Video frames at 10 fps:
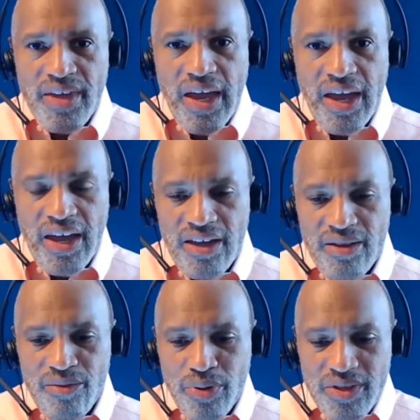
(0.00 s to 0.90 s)

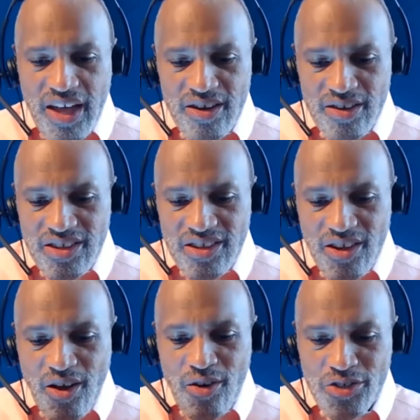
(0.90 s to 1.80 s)
and put that on the
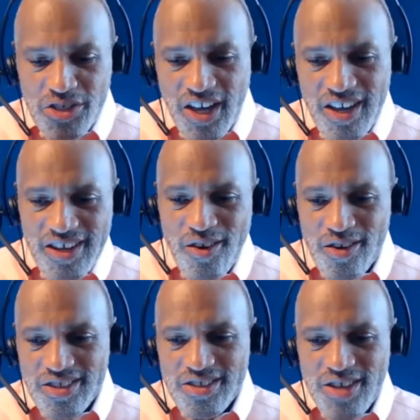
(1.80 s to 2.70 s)
negotiating or
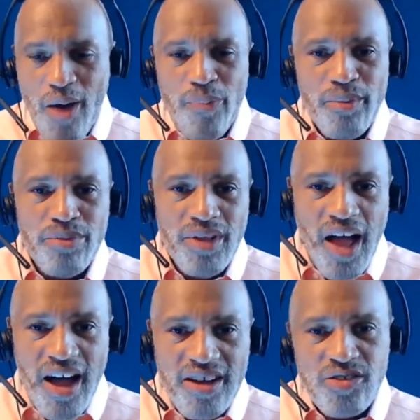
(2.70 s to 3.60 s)
the chopping block.